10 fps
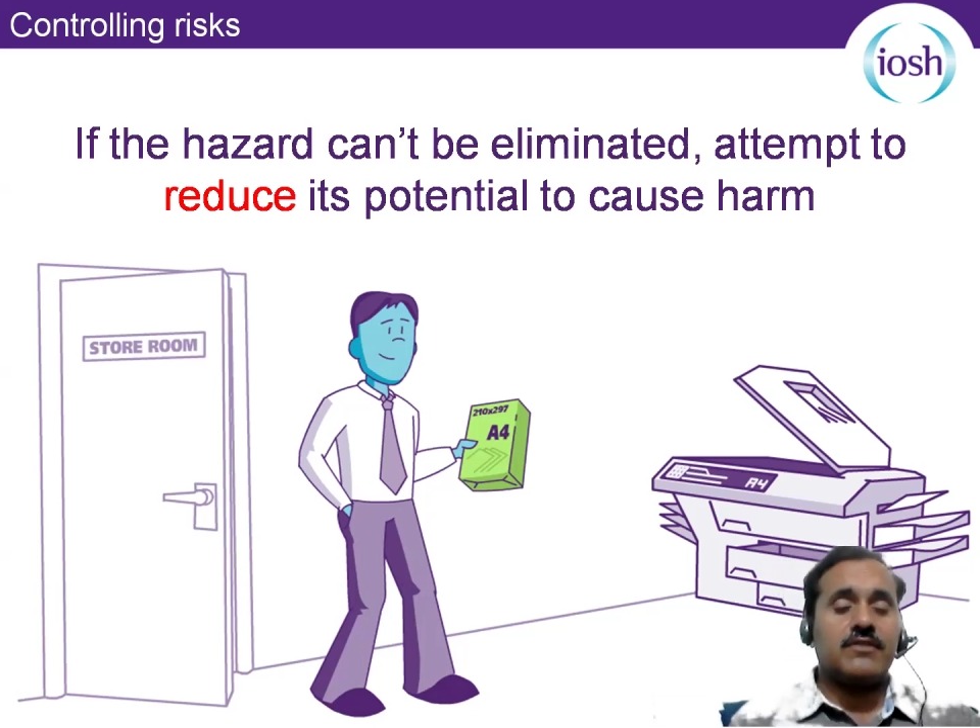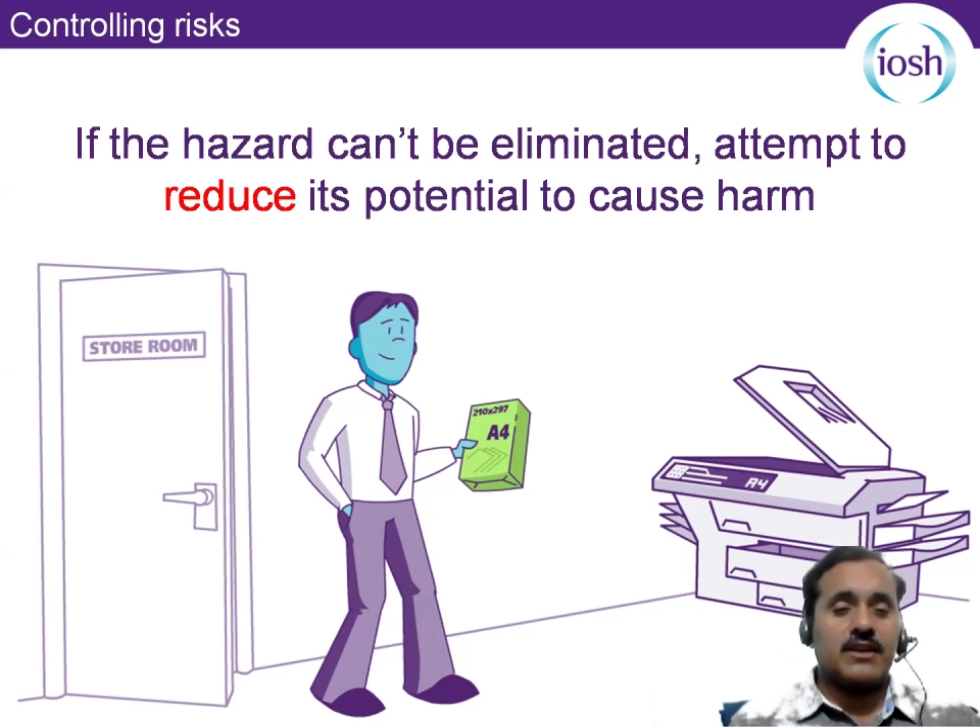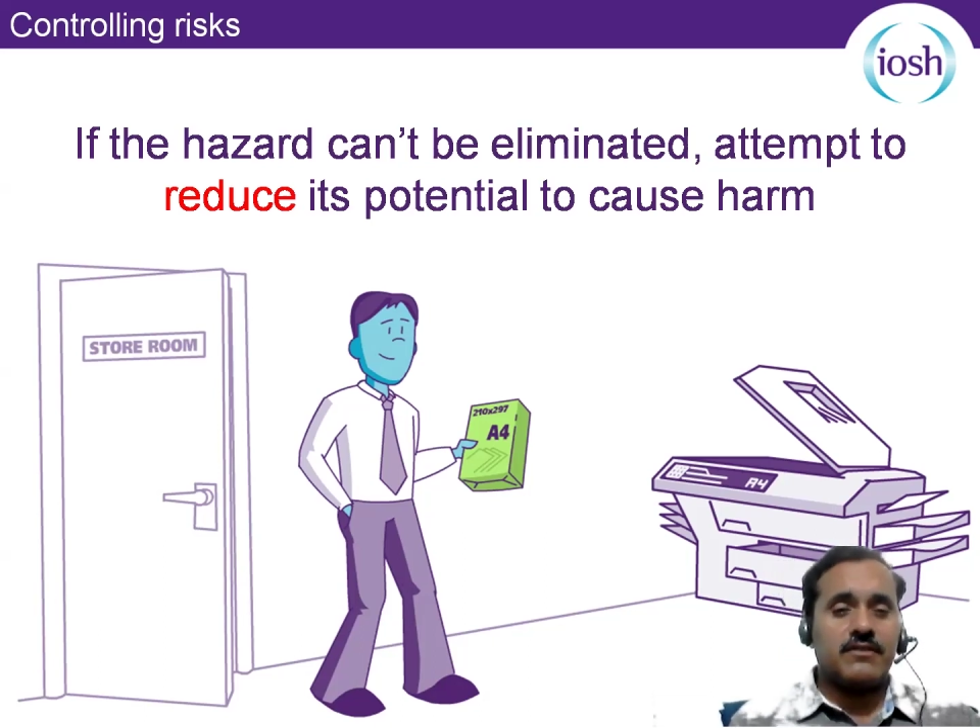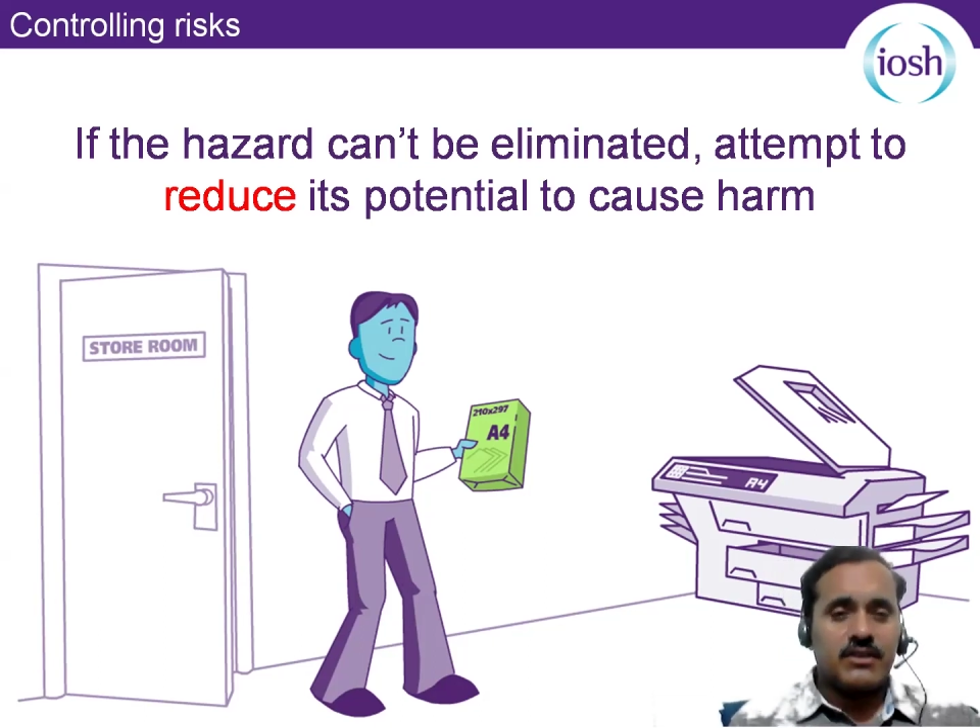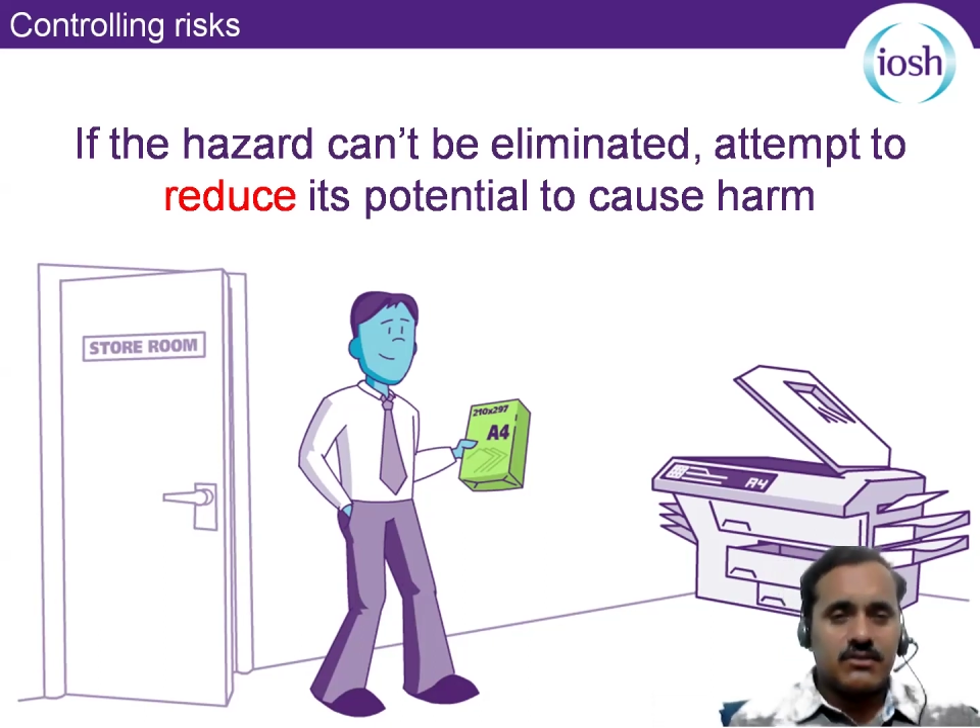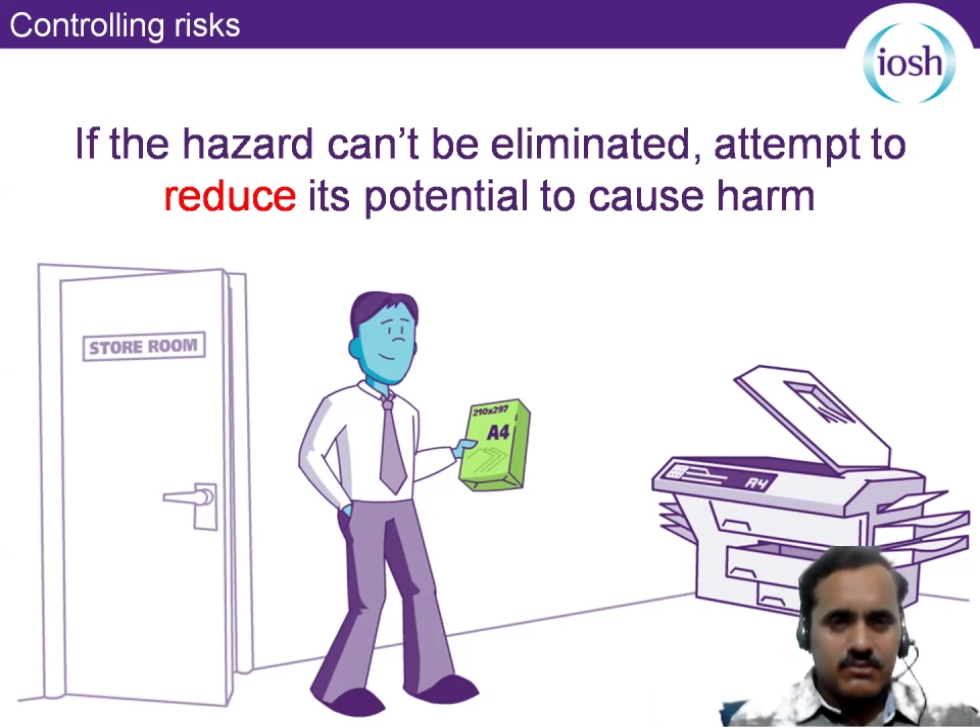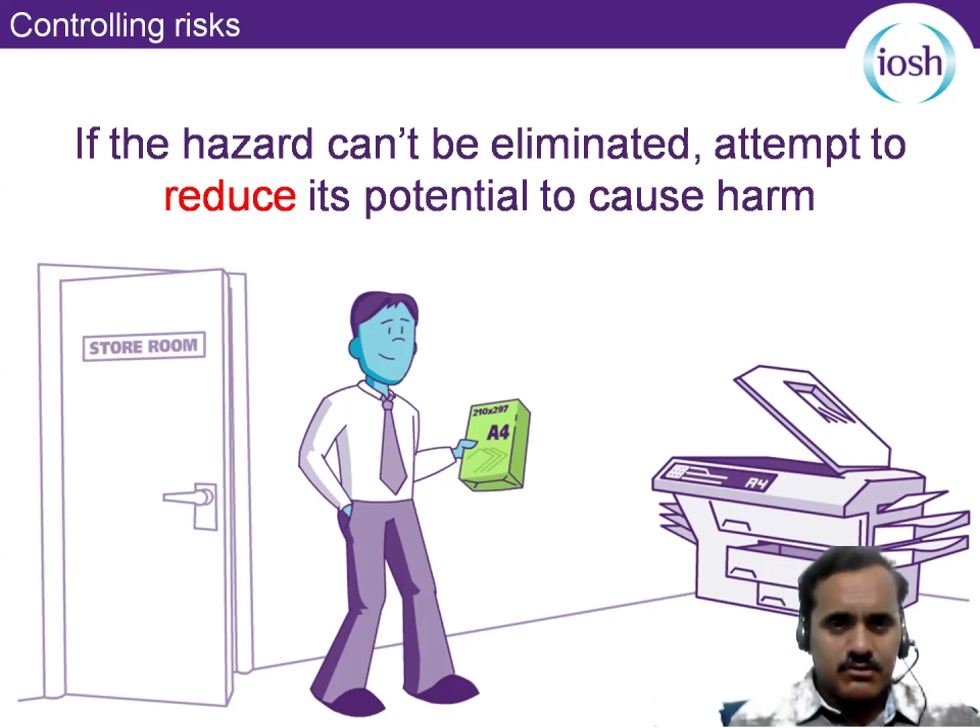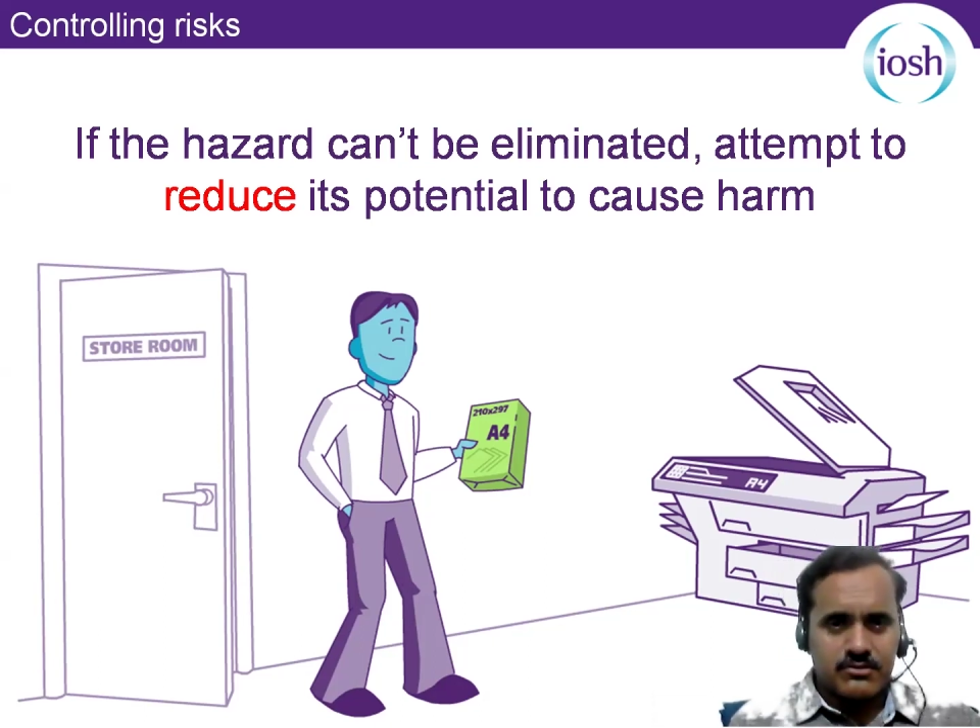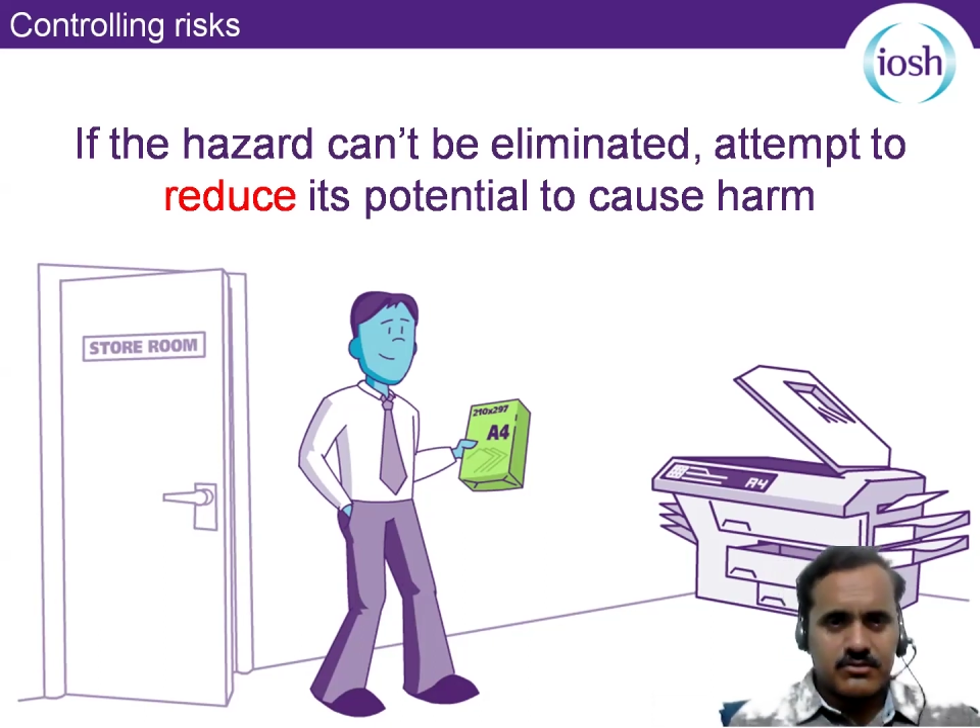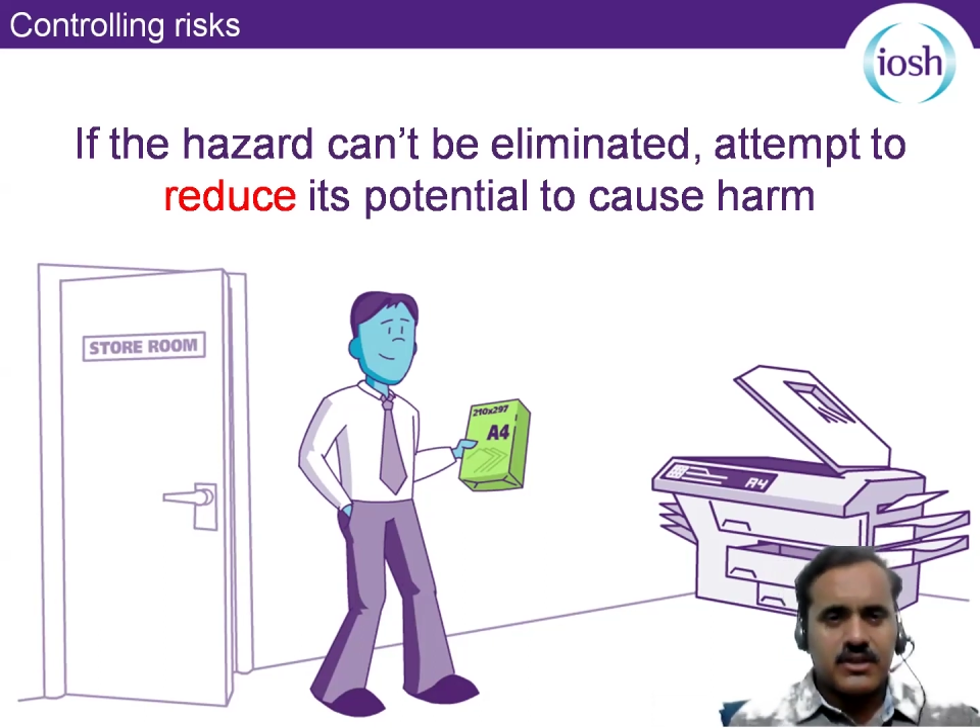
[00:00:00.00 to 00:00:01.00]
driving
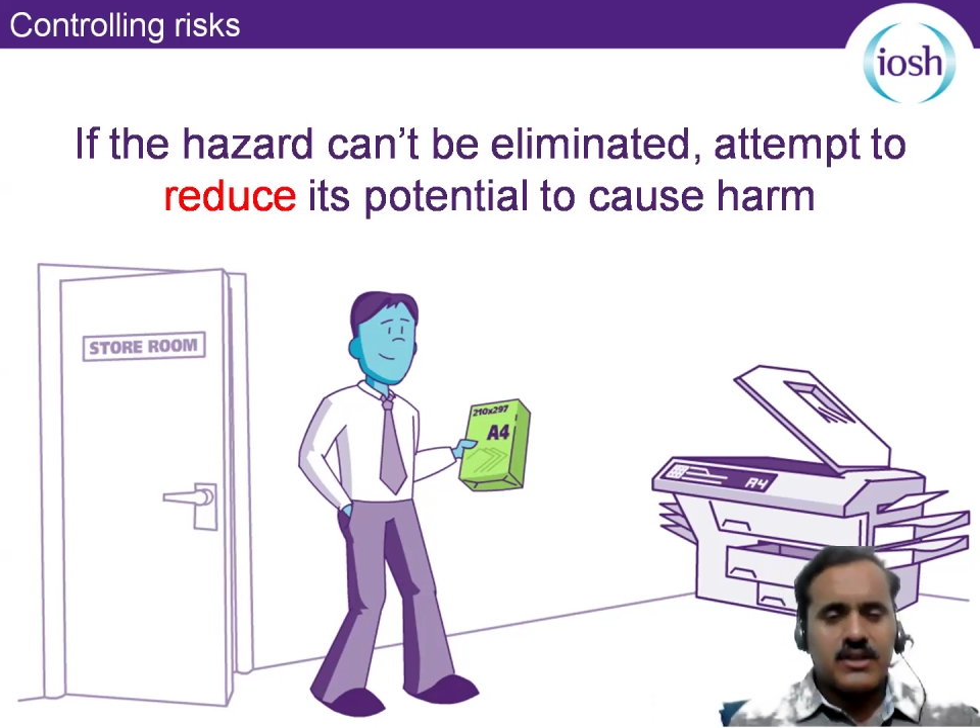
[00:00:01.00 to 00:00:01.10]
course.